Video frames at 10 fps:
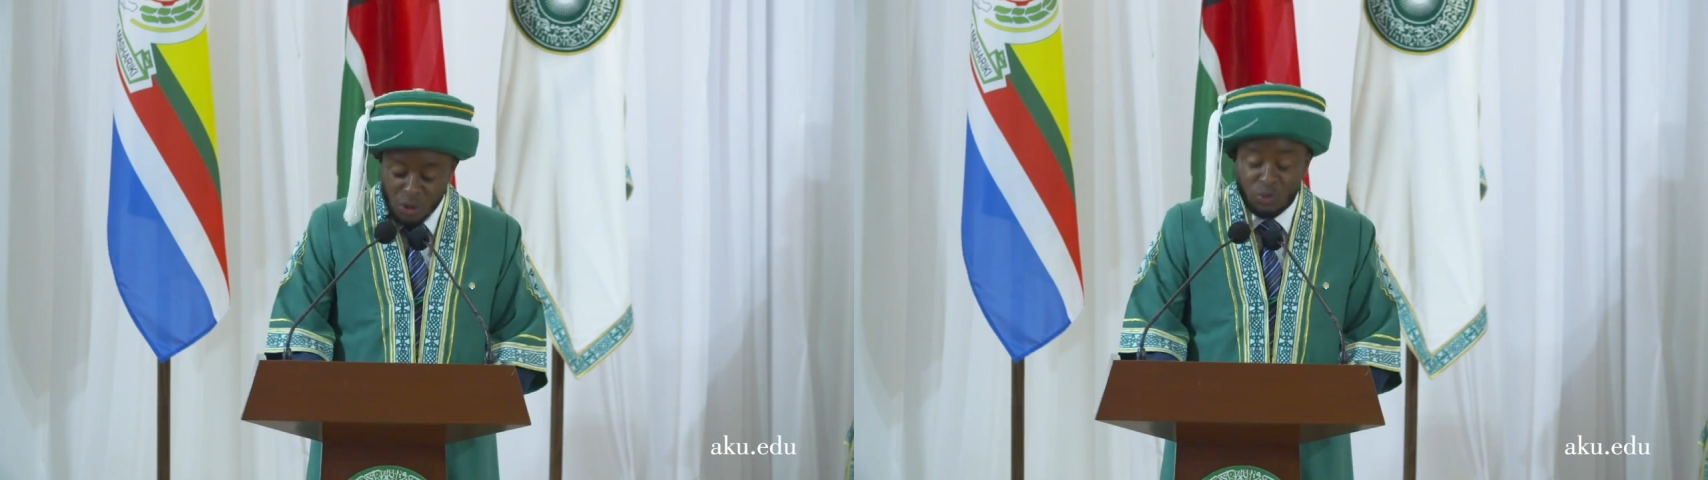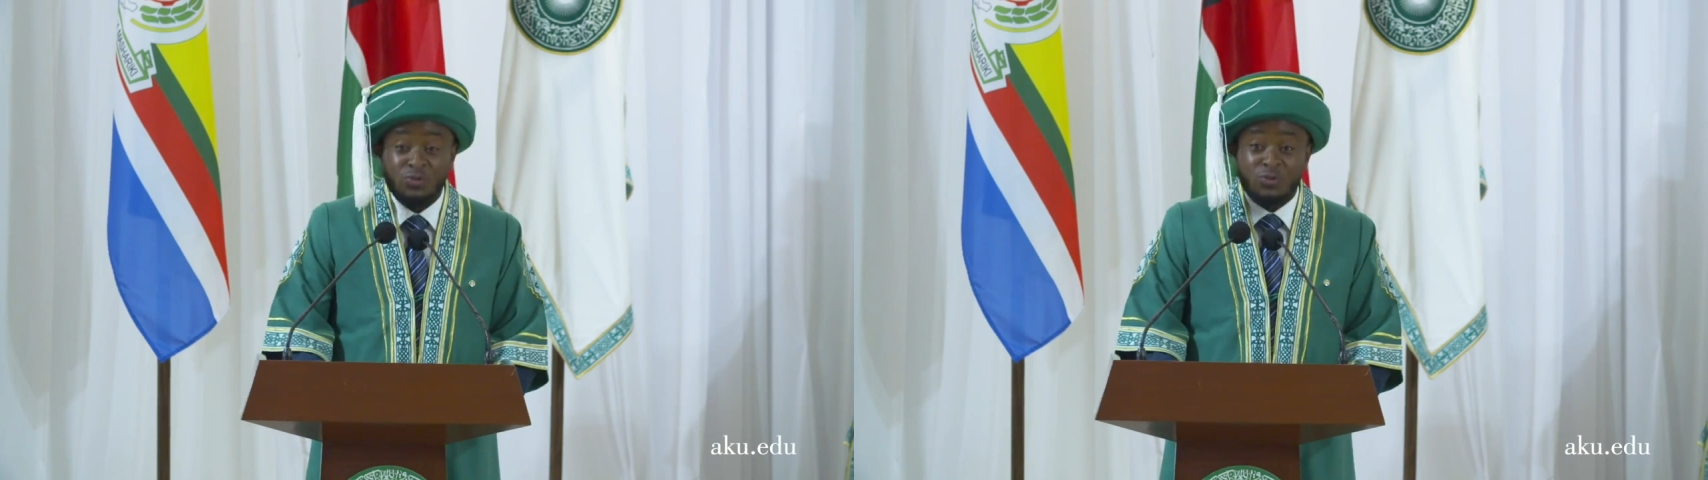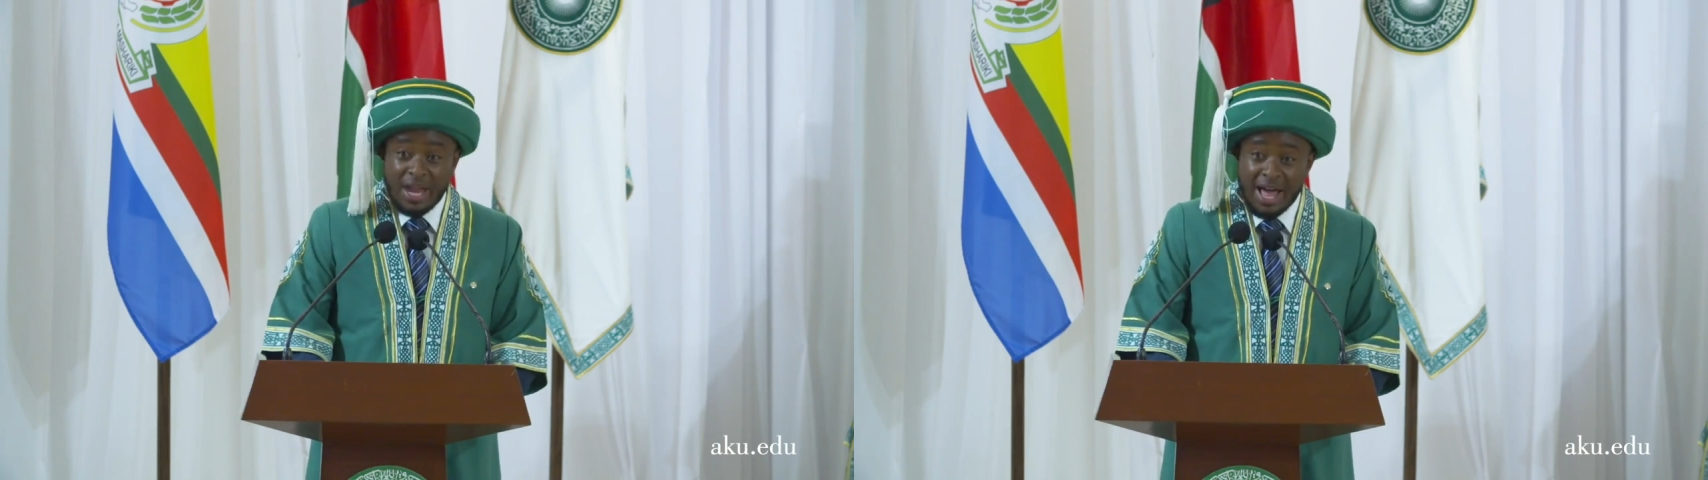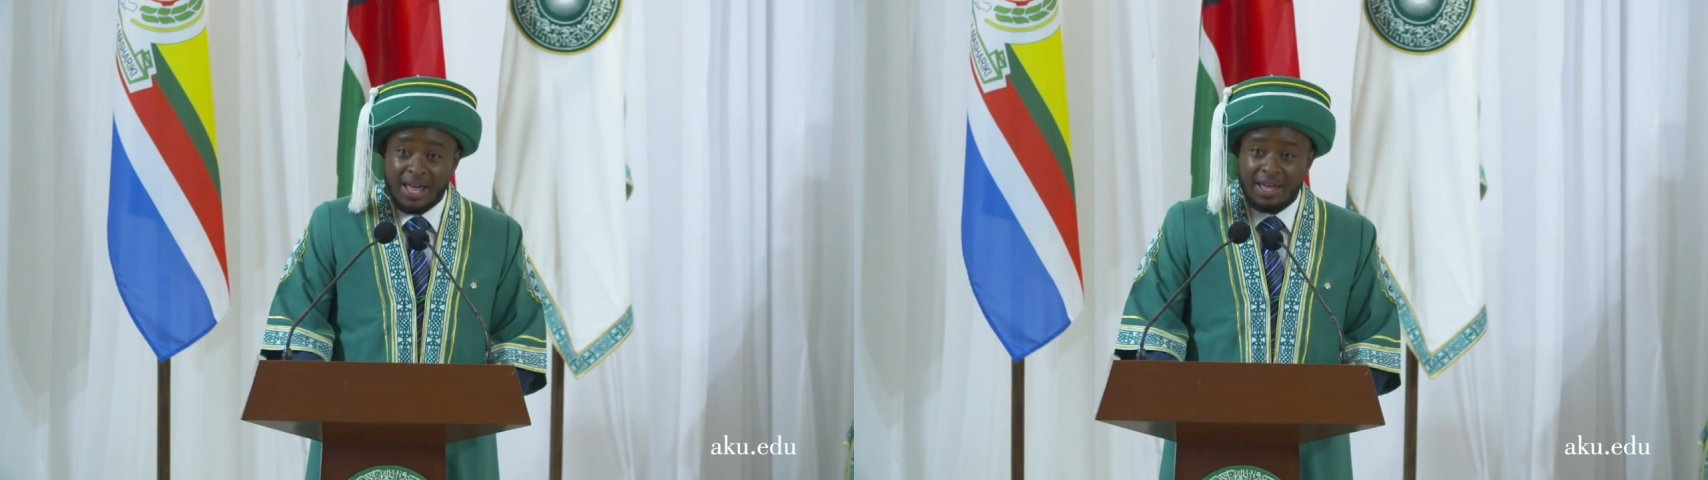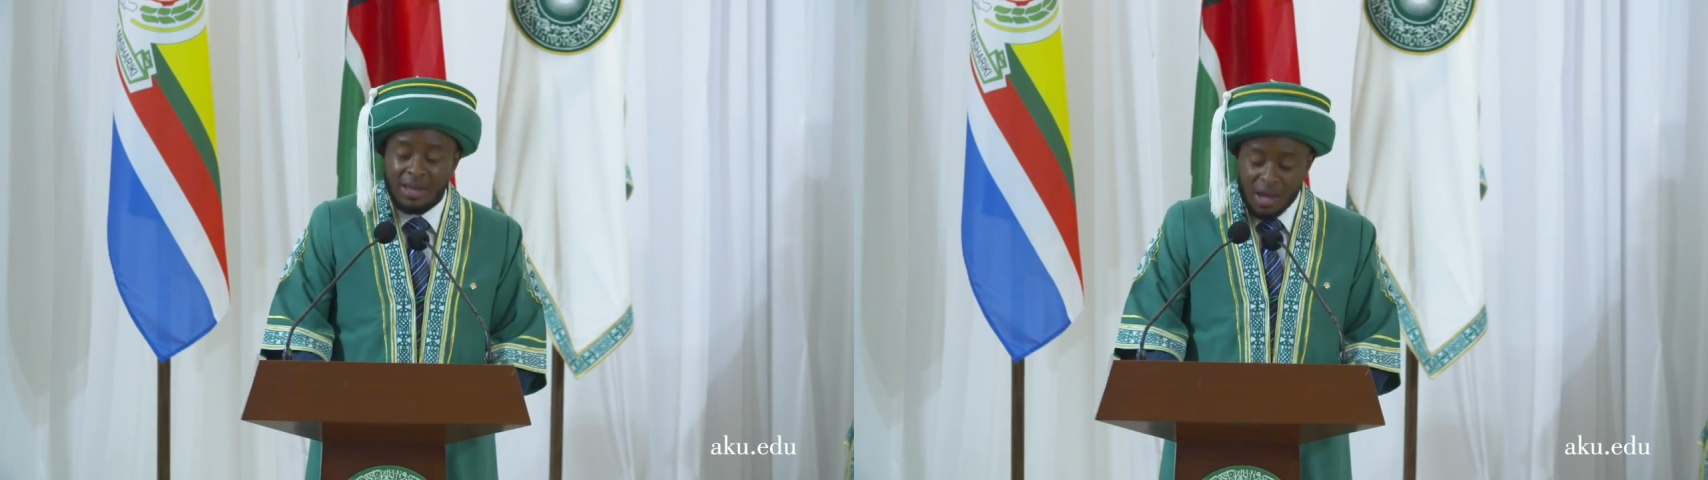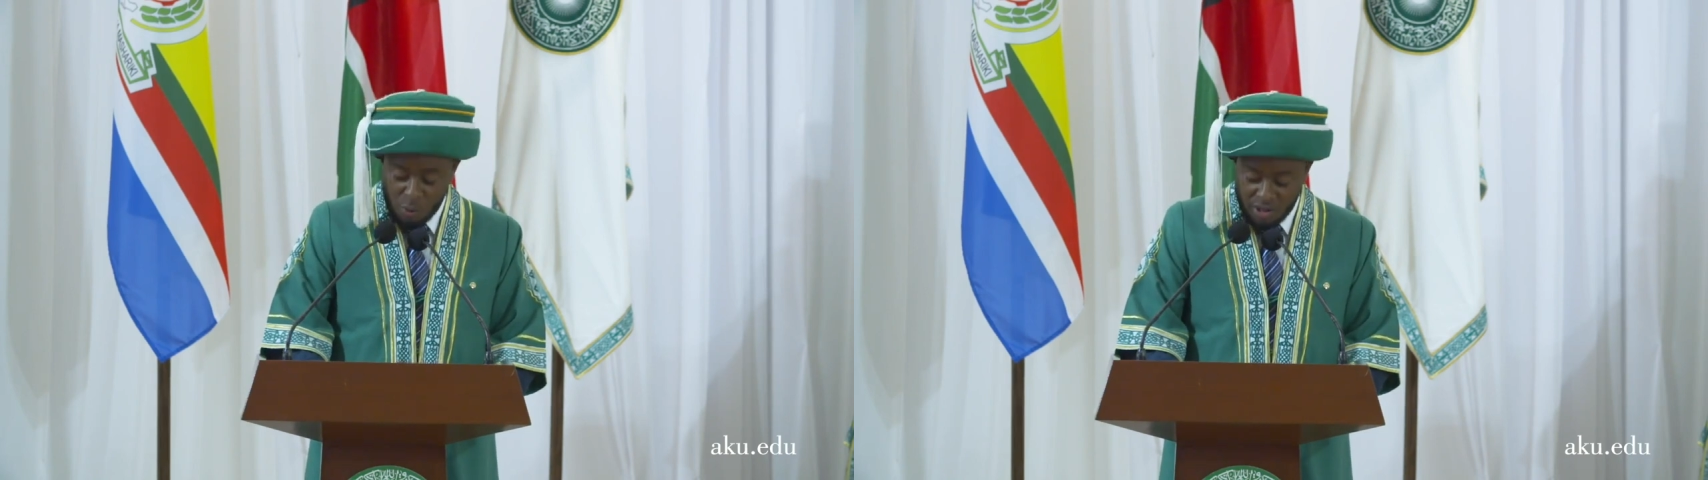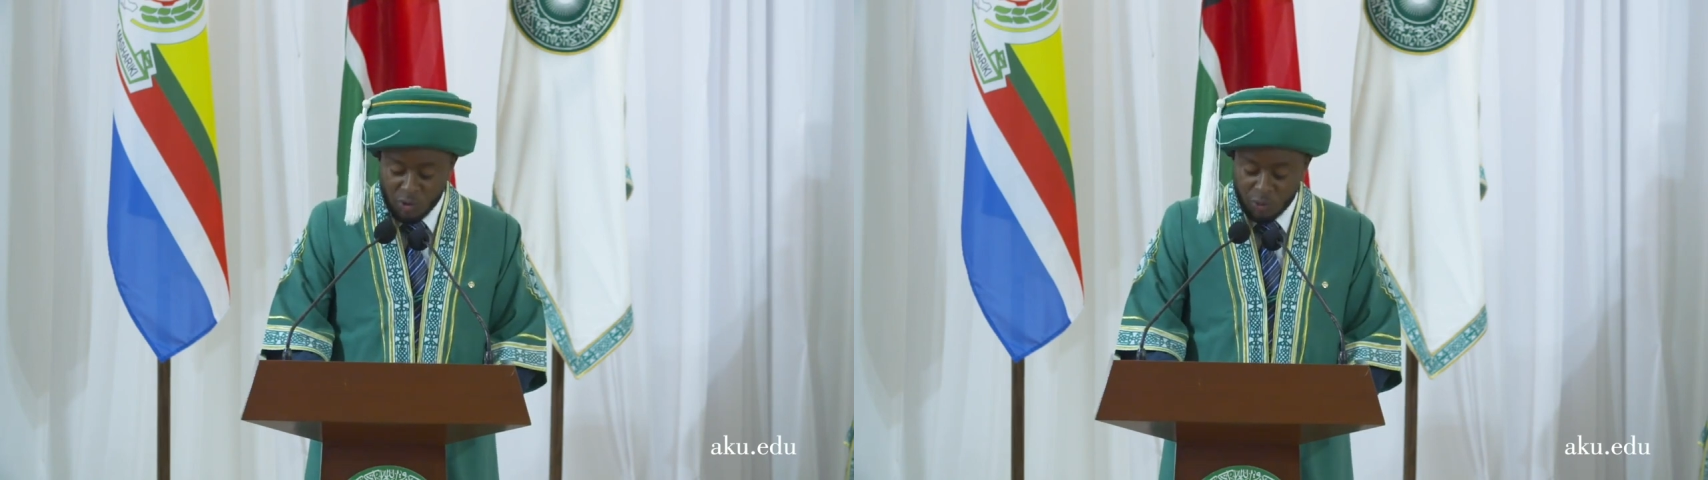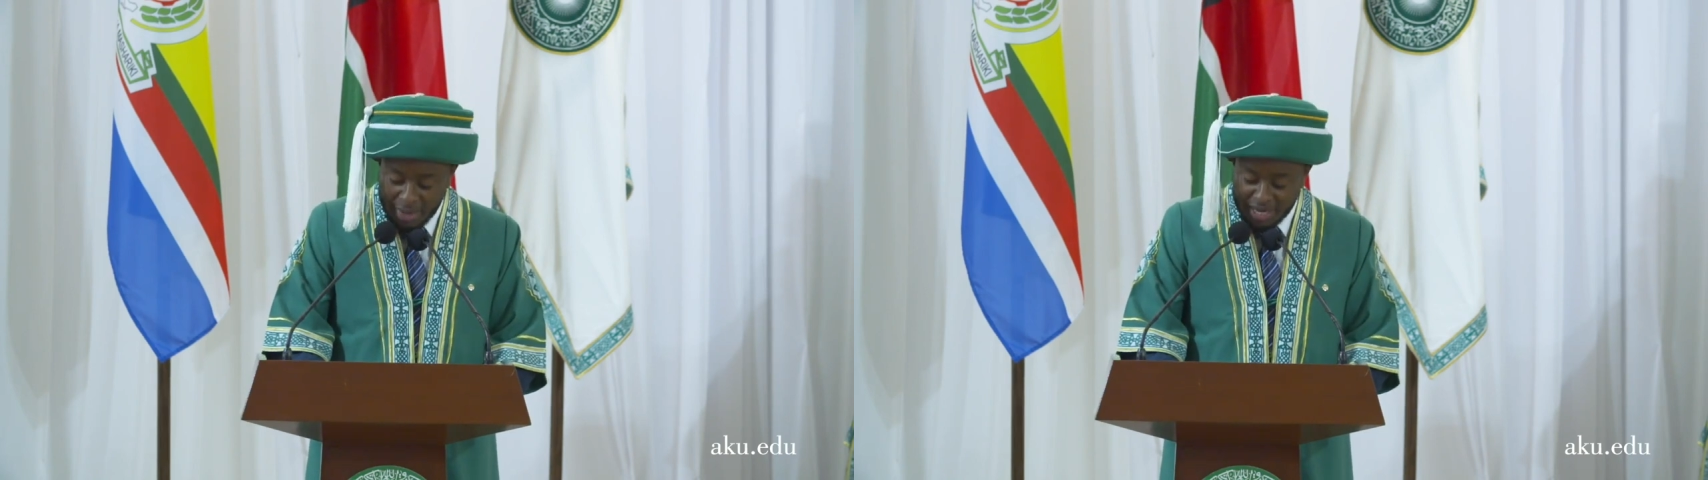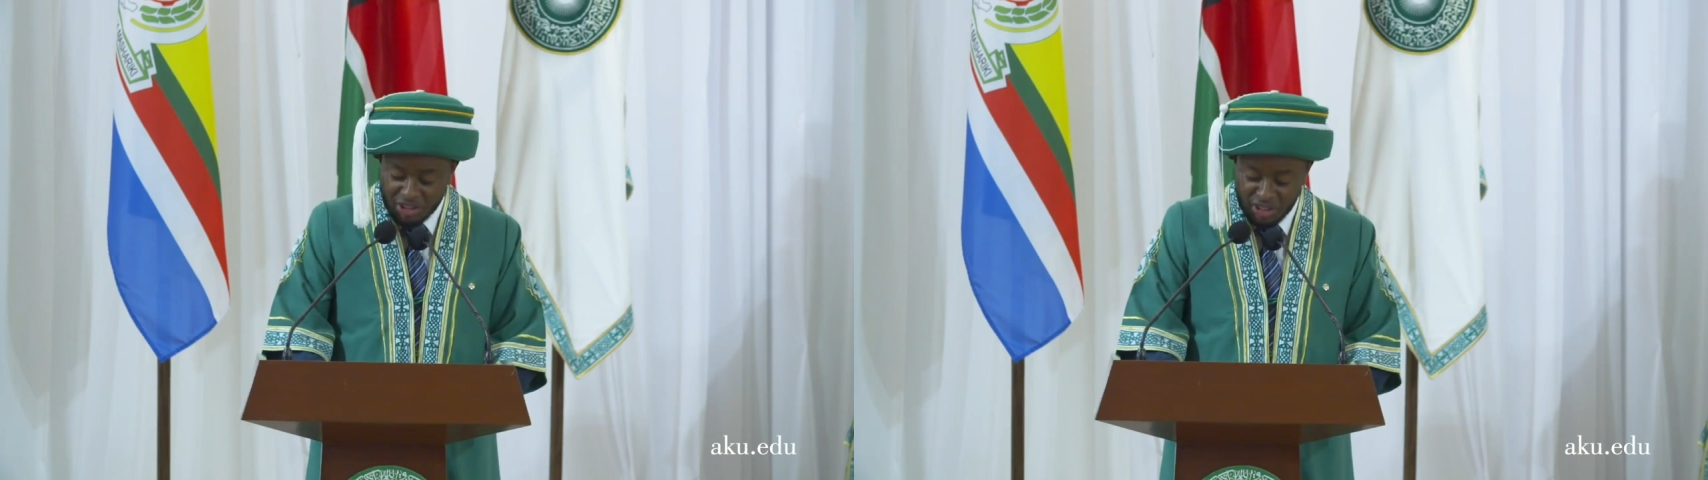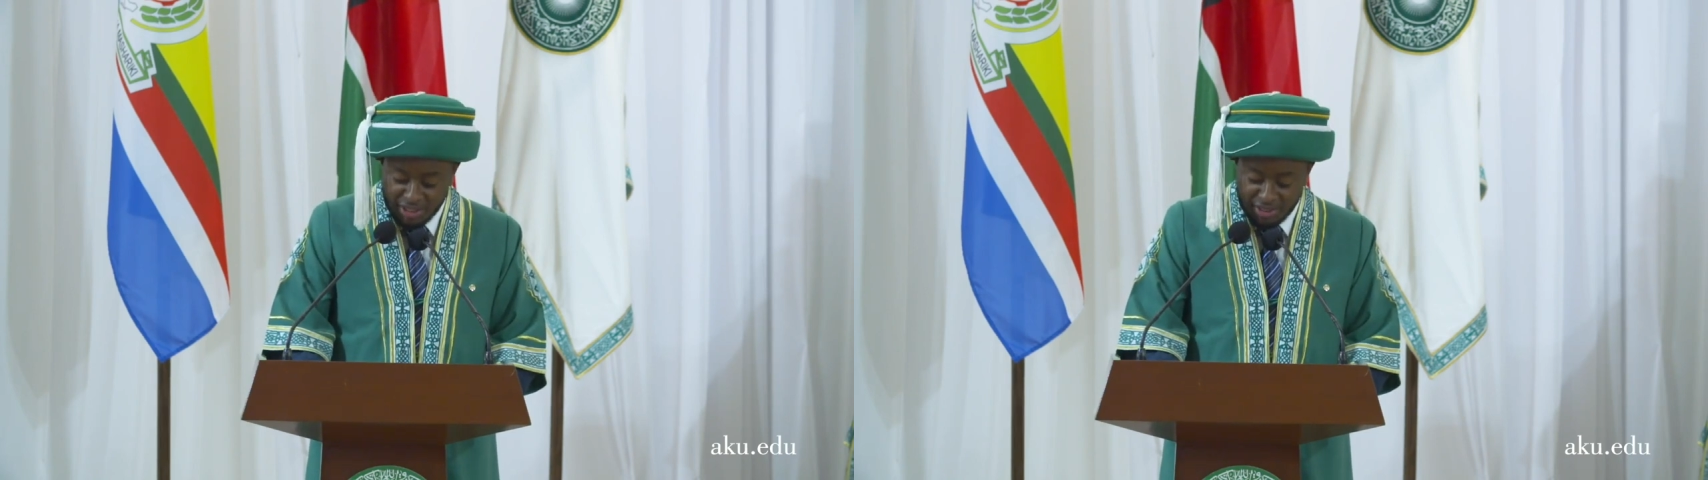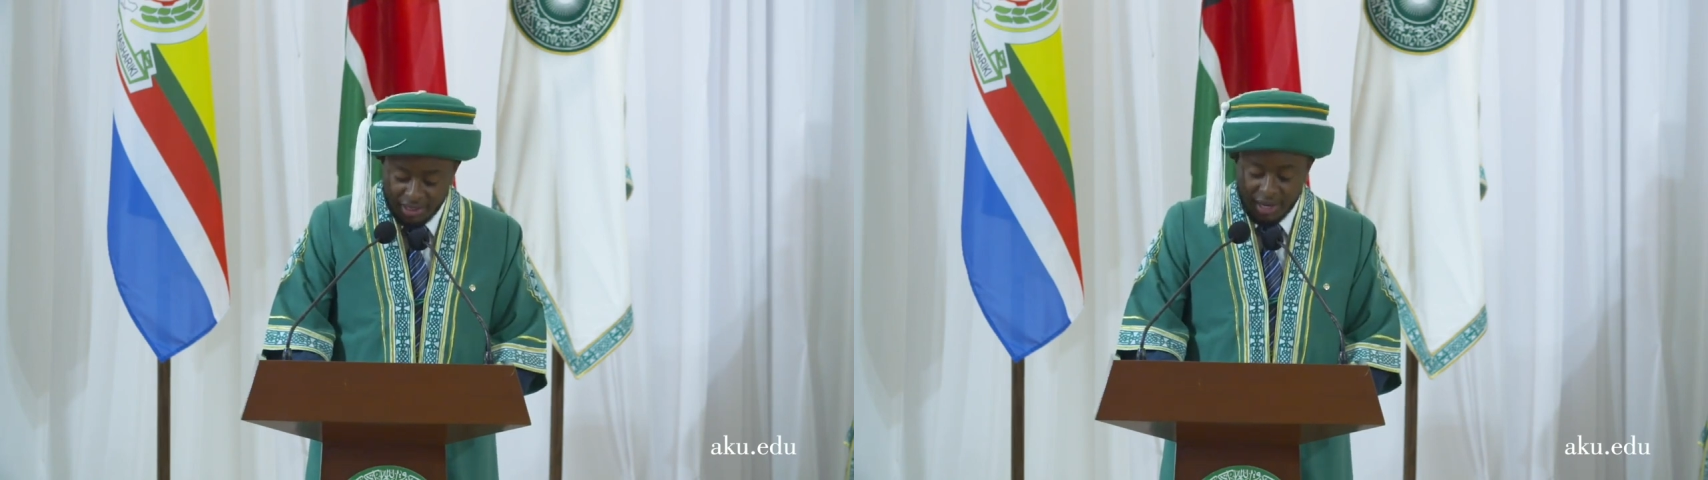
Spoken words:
to fly without perching.